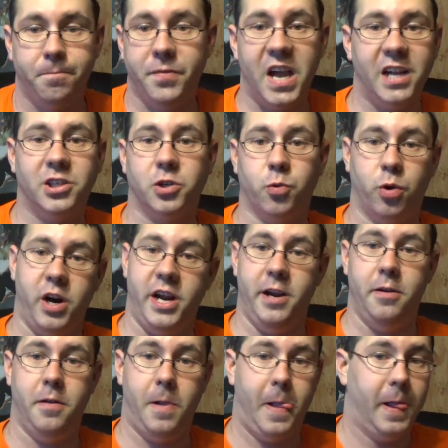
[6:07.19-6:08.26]
That's great.
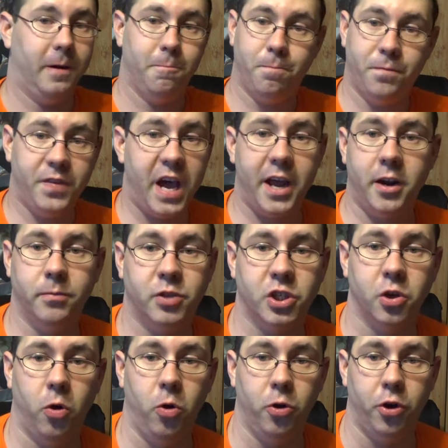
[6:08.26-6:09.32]
That I'm
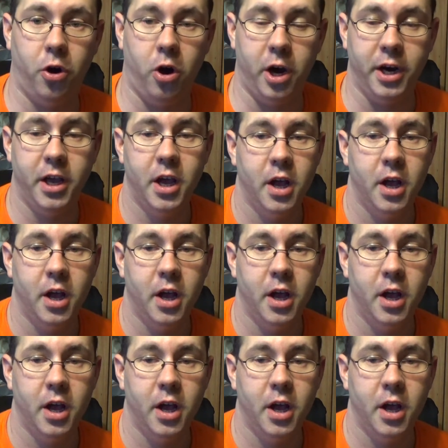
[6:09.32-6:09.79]
sold on.